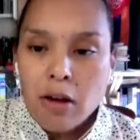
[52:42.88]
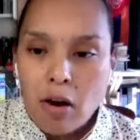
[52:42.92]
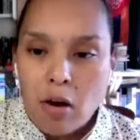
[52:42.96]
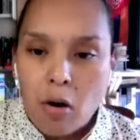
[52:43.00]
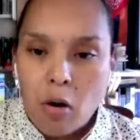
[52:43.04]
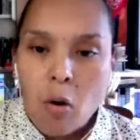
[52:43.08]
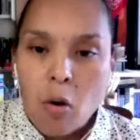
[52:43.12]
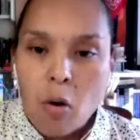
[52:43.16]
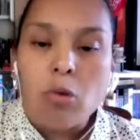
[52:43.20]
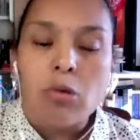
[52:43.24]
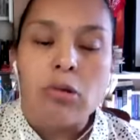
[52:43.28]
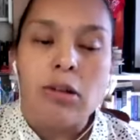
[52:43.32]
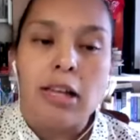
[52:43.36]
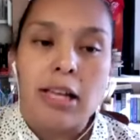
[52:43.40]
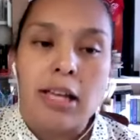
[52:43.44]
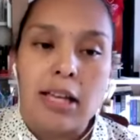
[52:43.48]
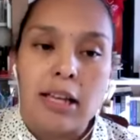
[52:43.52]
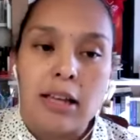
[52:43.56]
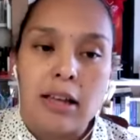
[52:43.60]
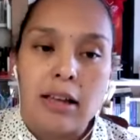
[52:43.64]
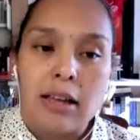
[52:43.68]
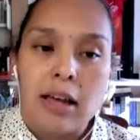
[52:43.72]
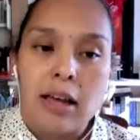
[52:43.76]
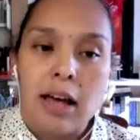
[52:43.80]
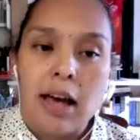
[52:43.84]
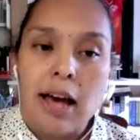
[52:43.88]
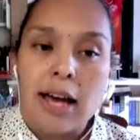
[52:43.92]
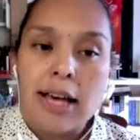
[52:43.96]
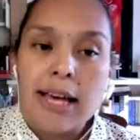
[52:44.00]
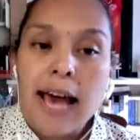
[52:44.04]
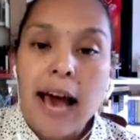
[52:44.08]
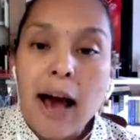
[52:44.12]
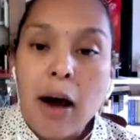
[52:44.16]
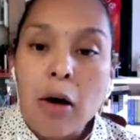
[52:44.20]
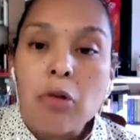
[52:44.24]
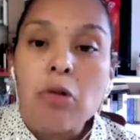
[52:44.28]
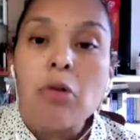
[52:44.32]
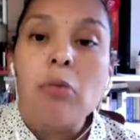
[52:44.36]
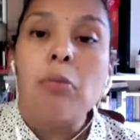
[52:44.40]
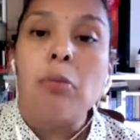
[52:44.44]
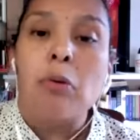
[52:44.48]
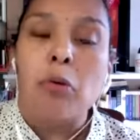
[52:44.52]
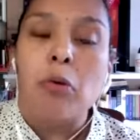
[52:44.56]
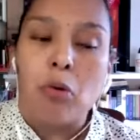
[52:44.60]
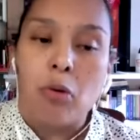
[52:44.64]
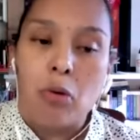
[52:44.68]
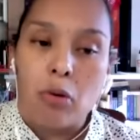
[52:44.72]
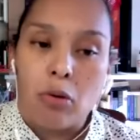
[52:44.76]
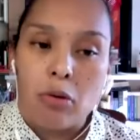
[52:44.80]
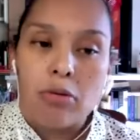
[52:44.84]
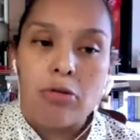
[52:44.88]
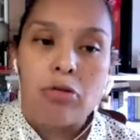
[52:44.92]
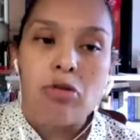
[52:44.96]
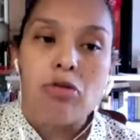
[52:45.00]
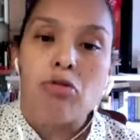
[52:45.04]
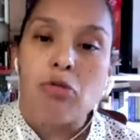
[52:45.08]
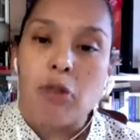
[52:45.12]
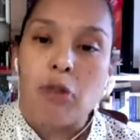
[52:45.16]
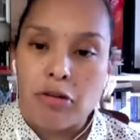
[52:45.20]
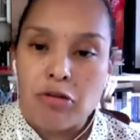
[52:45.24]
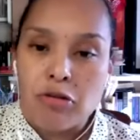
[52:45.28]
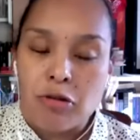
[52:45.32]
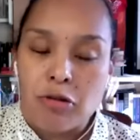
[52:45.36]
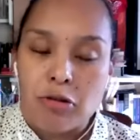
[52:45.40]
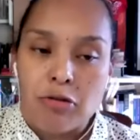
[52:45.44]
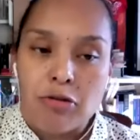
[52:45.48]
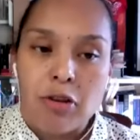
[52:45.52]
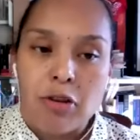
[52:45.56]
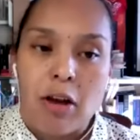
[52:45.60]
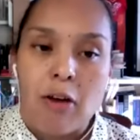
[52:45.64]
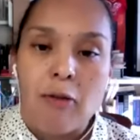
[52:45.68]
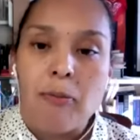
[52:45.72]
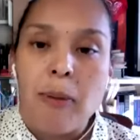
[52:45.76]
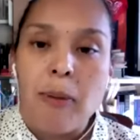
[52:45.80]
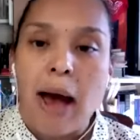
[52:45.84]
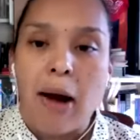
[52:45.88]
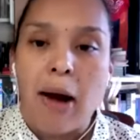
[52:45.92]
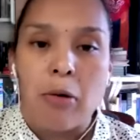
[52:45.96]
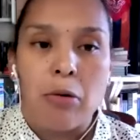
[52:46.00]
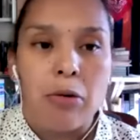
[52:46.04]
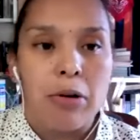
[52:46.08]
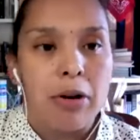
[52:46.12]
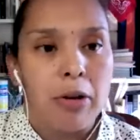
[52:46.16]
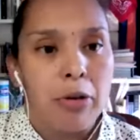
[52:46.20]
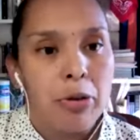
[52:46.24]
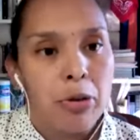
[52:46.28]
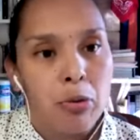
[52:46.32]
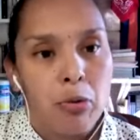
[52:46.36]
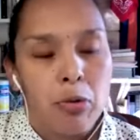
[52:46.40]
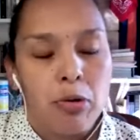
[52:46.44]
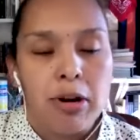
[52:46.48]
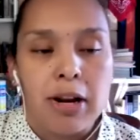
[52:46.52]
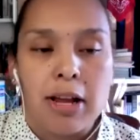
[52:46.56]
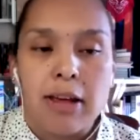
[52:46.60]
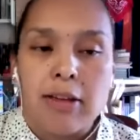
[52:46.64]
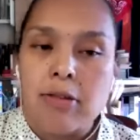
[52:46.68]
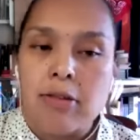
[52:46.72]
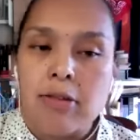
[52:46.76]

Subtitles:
holding accountable structures of power and authority.